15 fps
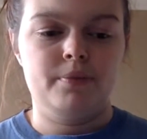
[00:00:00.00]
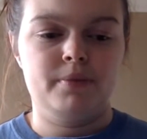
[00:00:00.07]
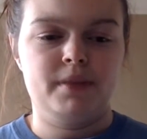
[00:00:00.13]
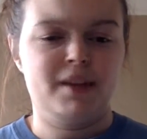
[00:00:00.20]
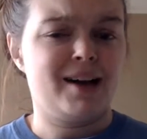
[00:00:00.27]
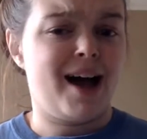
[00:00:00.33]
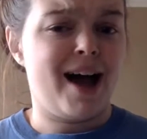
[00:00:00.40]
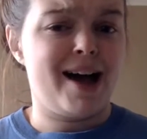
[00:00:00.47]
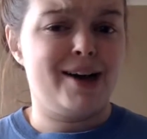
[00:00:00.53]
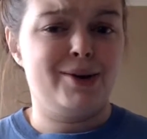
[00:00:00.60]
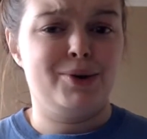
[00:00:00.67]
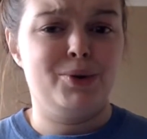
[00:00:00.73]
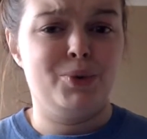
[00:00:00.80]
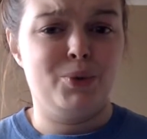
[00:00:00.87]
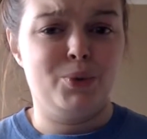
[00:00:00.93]
the guy
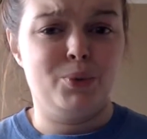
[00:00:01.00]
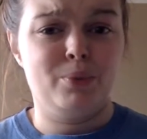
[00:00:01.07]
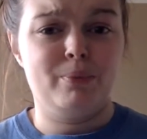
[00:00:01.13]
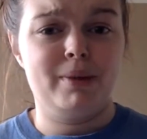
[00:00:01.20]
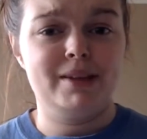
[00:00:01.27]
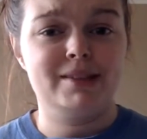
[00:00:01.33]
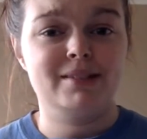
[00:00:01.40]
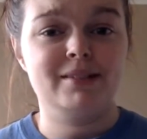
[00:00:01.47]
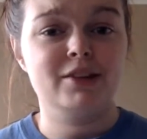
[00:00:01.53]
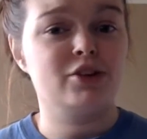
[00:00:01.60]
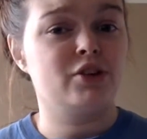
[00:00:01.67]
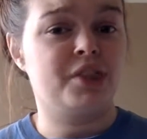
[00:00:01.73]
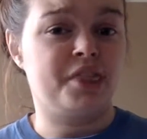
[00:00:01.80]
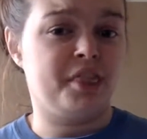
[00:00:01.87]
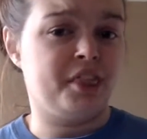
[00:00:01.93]
who basically
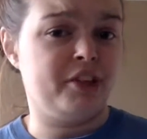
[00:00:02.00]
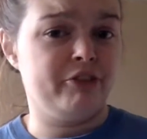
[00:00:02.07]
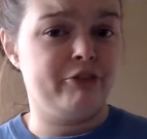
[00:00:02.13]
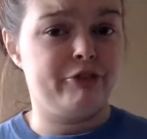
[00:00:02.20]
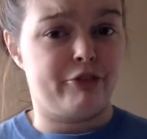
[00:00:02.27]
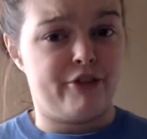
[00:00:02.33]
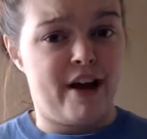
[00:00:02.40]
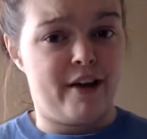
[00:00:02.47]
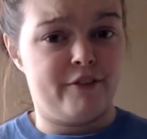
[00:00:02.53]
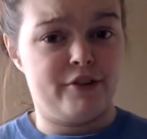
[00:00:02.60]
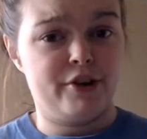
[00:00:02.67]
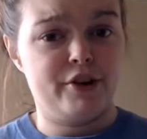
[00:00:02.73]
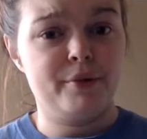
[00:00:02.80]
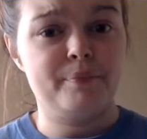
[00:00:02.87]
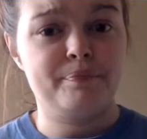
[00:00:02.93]
could live
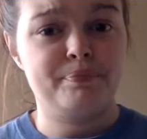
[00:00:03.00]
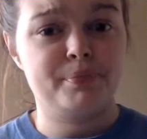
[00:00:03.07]
forever,